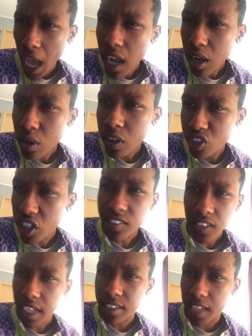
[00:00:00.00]
I look
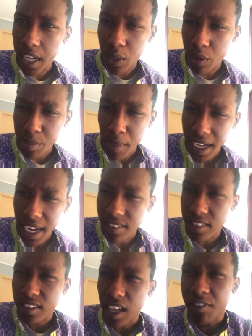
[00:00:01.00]
just like Derek with my
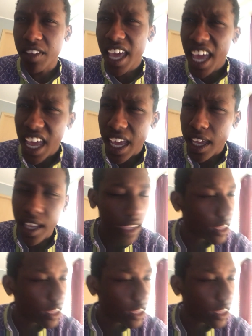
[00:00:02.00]
glasses off. Hey!